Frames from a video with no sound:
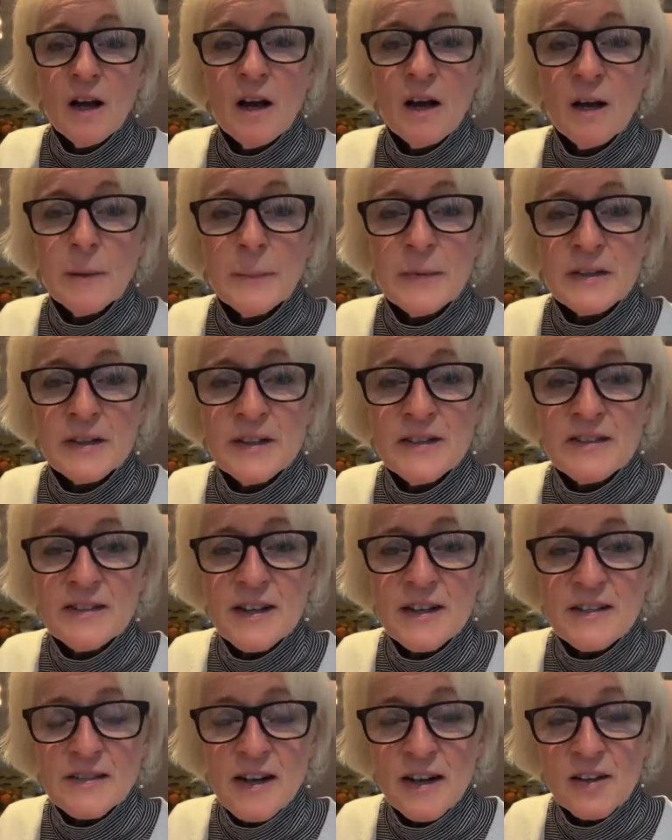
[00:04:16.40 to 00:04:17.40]

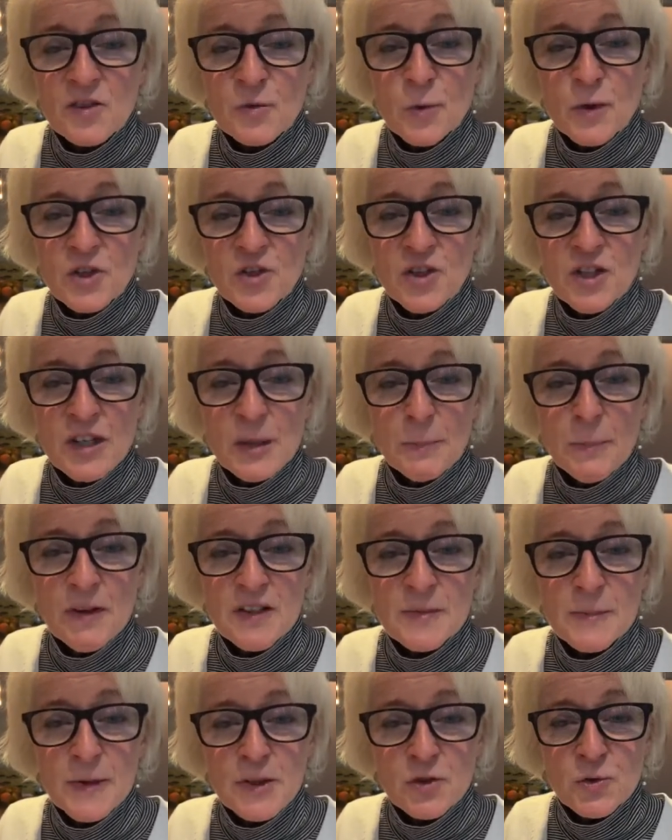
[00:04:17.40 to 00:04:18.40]
Lindsay has asked where she can buy
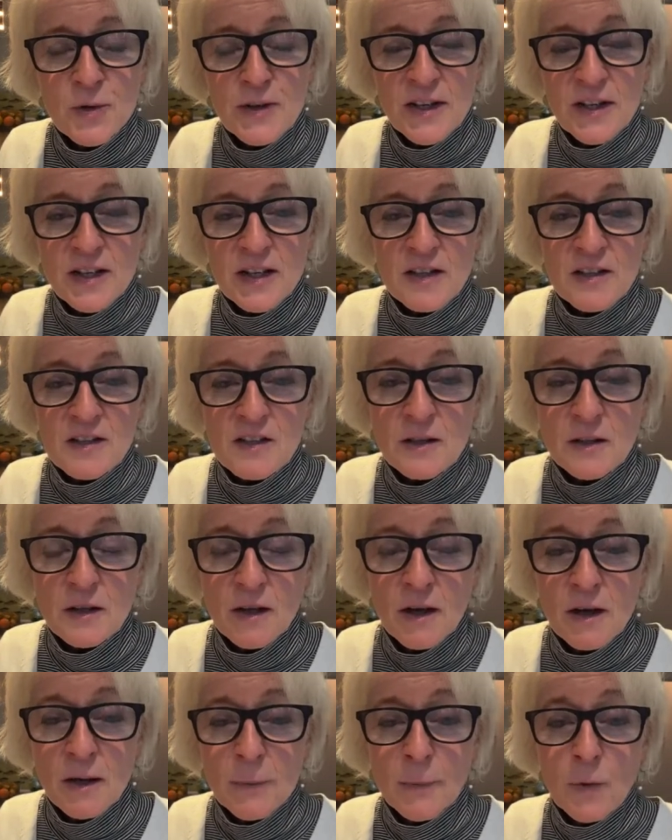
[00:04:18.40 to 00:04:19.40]
smell training kits.
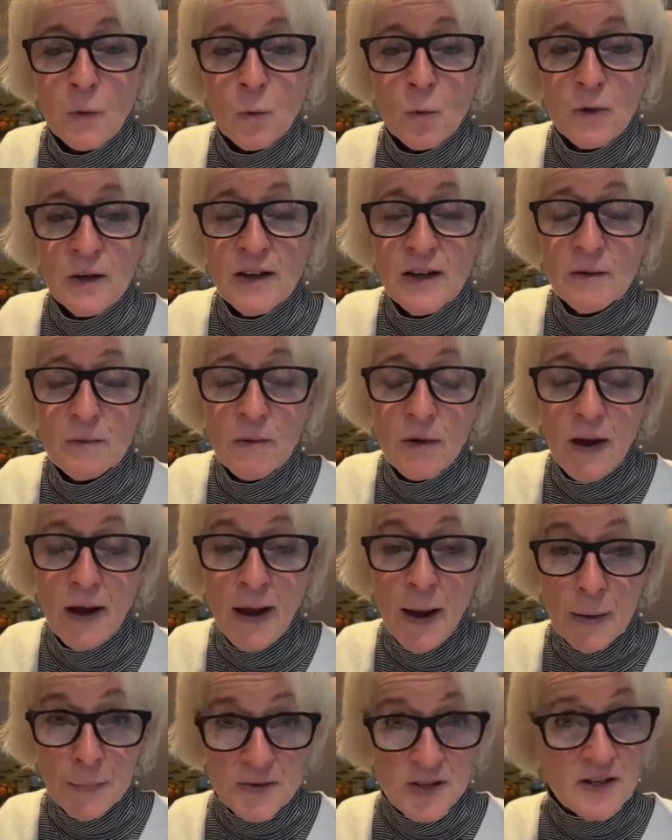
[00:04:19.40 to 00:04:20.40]

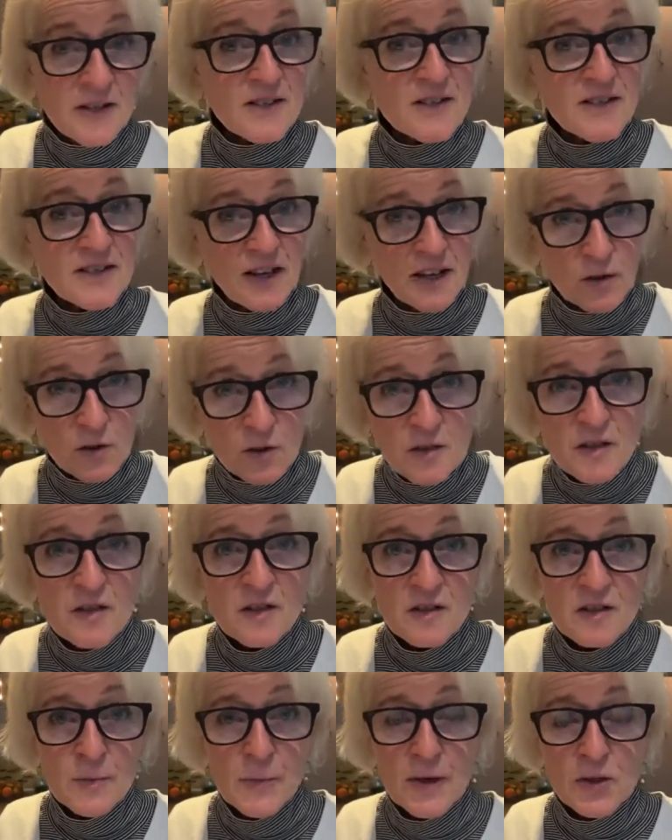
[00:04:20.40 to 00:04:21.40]
Absent sells
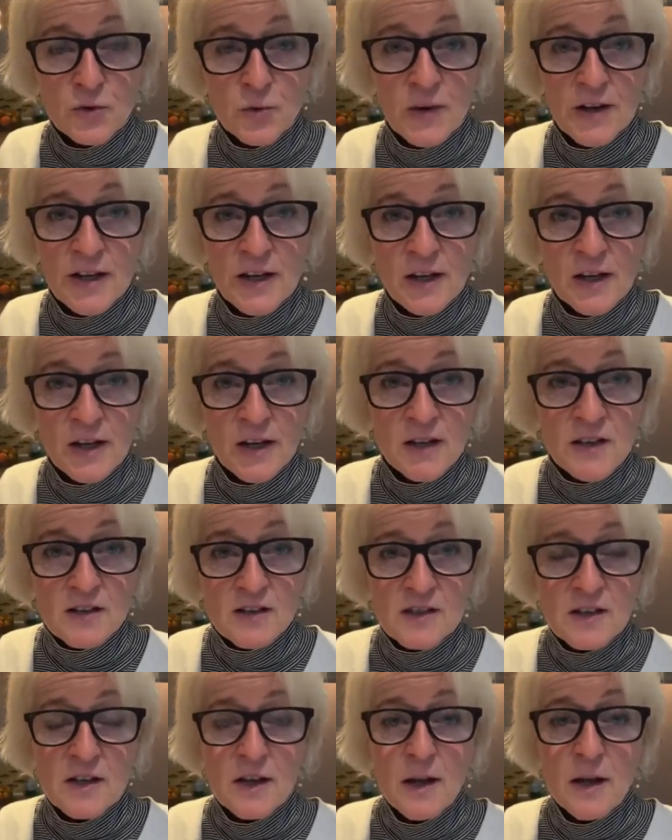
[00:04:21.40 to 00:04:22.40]
smell training
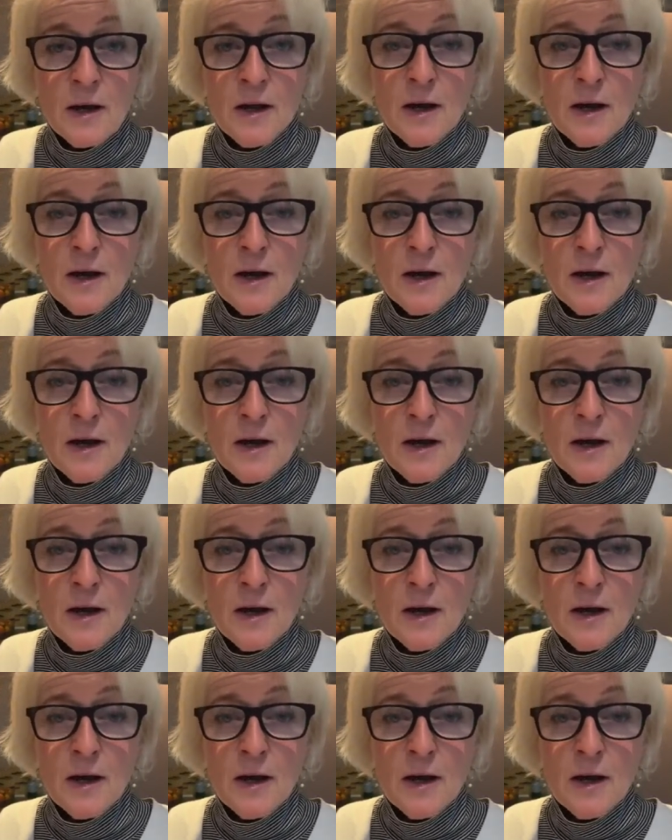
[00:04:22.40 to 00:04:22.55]
kits.